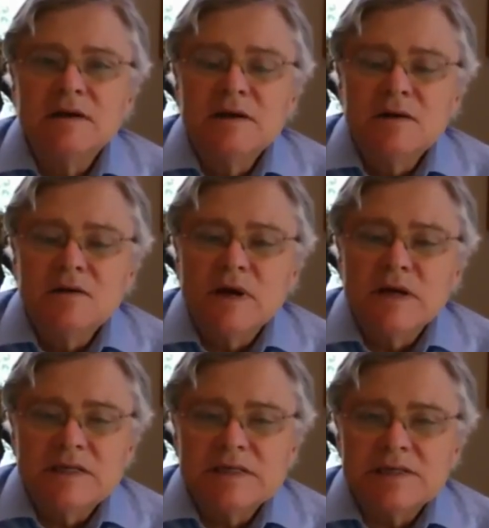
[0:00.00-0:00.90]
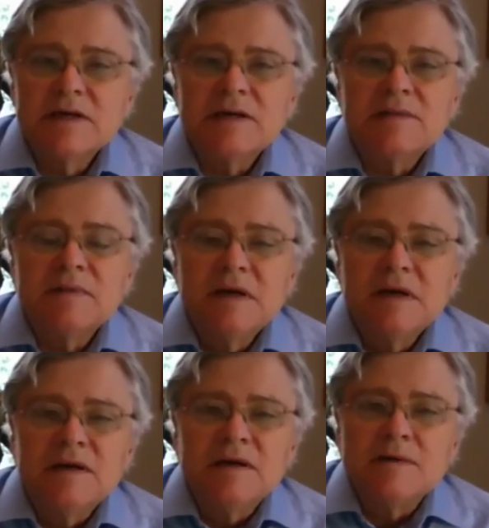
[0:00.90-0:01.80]
We're just going to
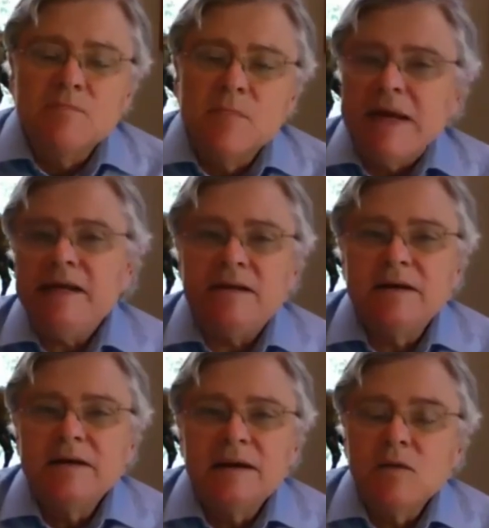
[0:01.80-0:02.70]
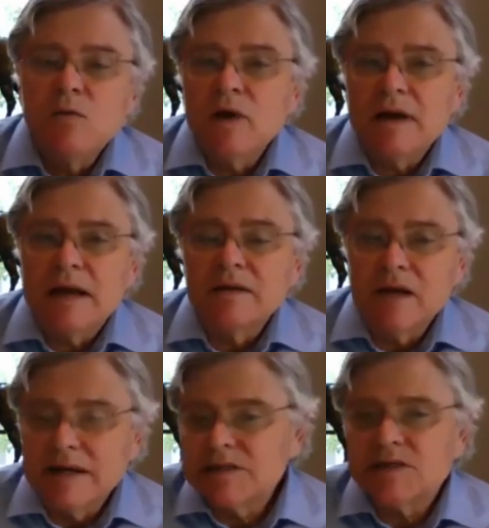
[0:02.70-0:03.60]
going to meet, and we're and the
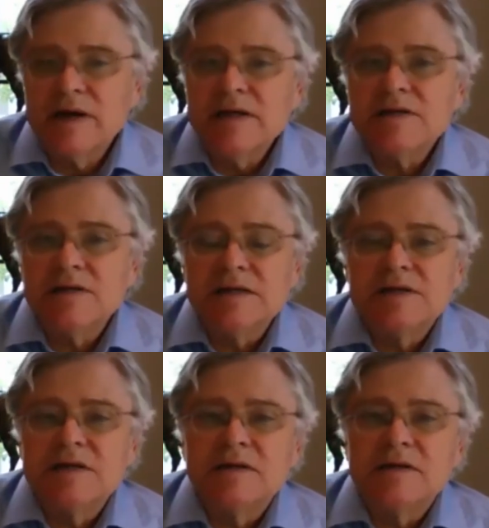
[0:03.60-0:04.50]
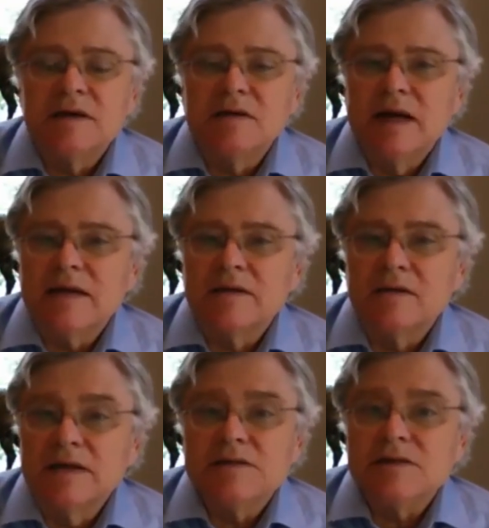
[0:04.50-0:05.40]
legislature is going to elect the
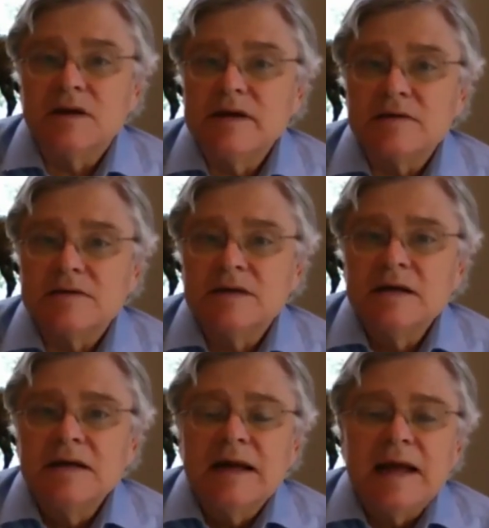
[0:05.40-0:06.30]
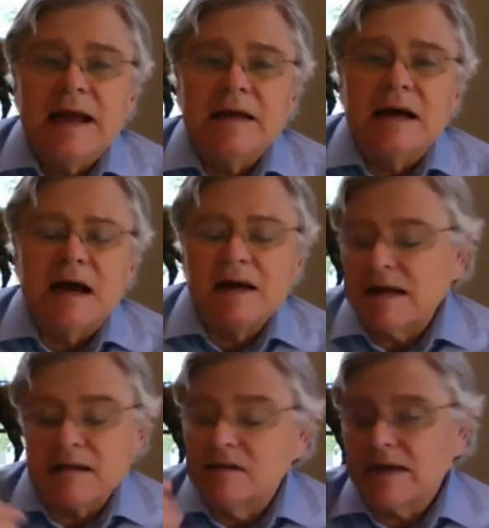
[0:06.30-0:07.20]
legislators and I, I
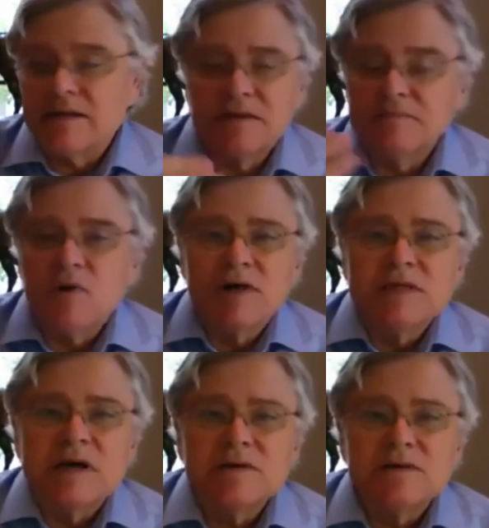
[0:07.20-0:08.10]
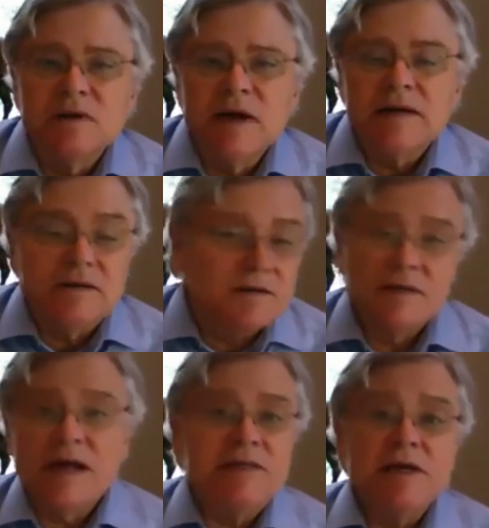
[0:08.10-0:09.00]
elect the presidential electors, and
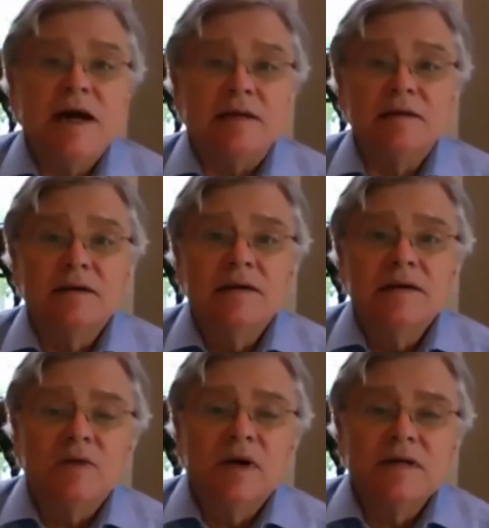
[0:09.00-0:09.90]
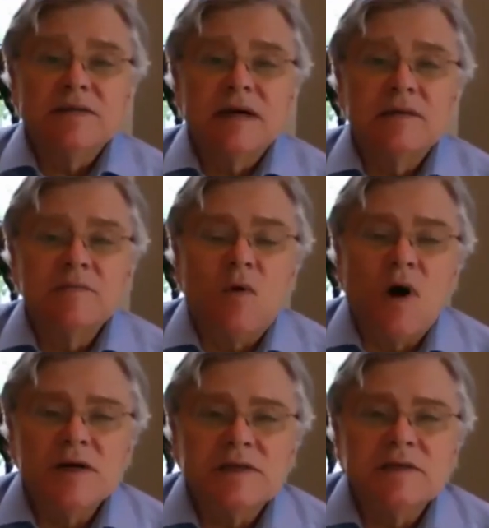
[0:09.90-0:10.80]
that's it. And we're going to send them to
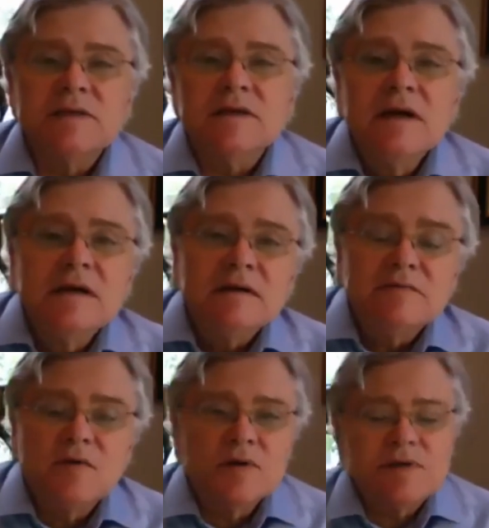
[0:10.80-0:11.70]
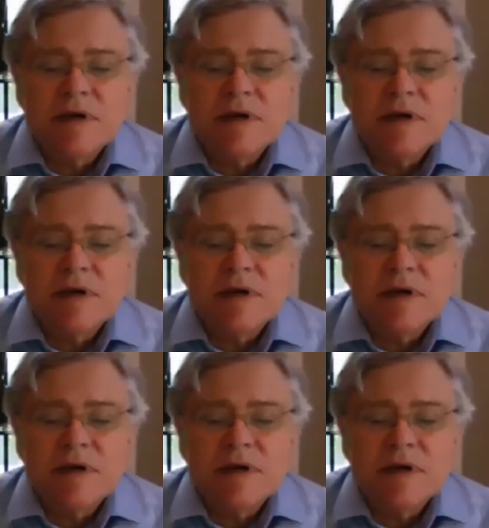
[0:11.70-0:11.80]
Washington. Of course, is that